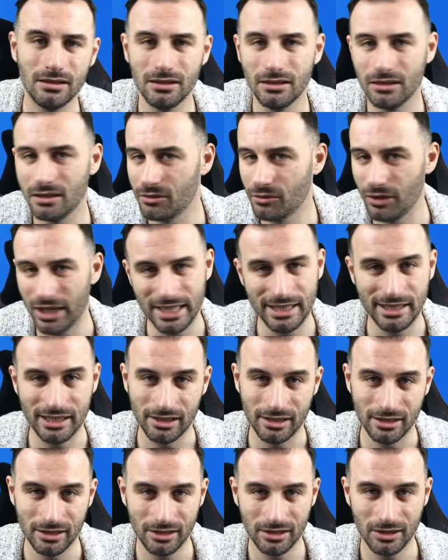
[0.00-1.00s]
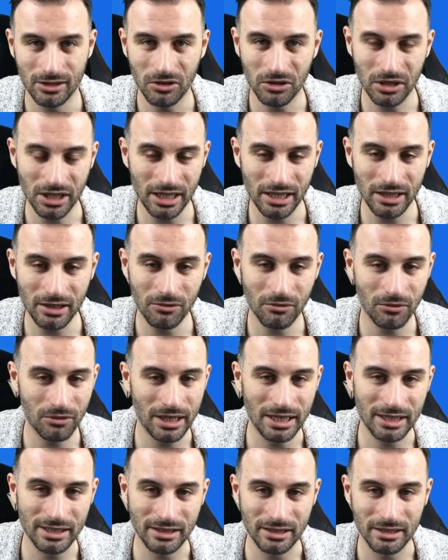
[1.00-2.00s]
crazy. Okay,
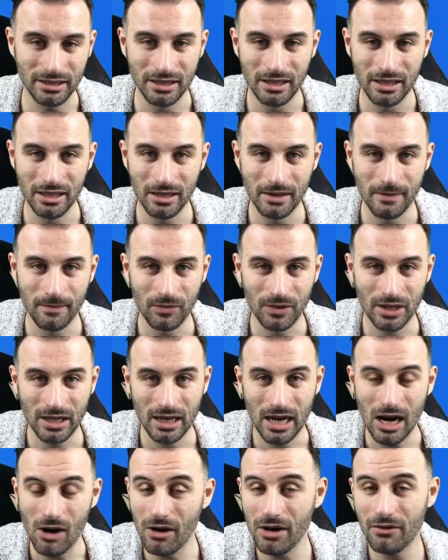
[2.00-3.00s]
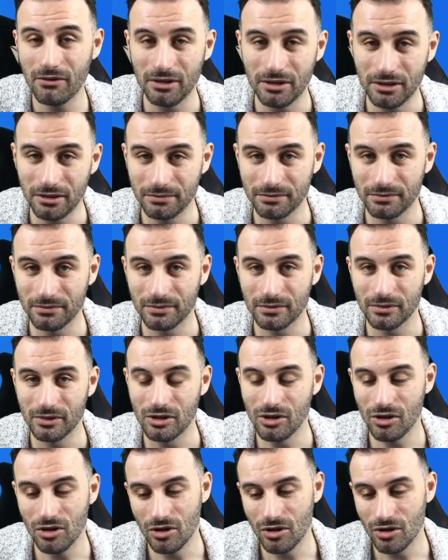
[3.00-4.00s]
crazy. However,
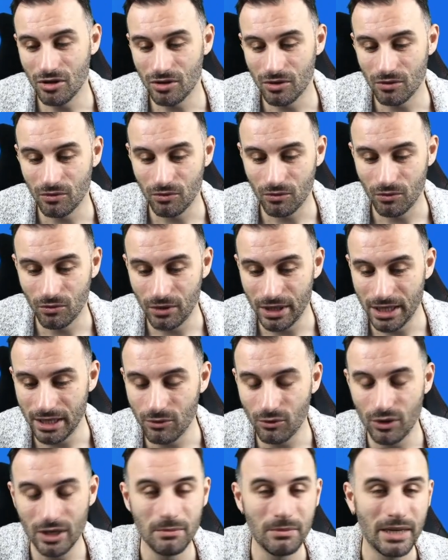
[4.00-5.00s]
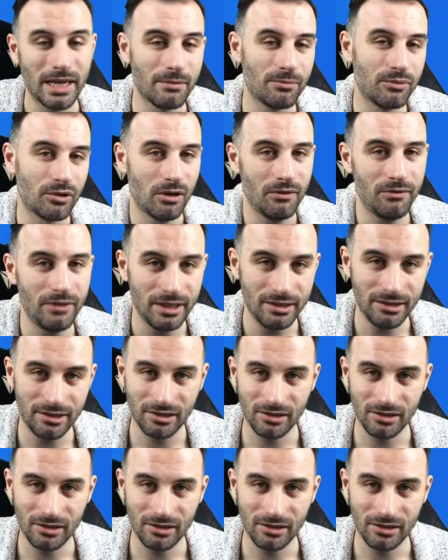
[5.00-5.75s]
we will make profits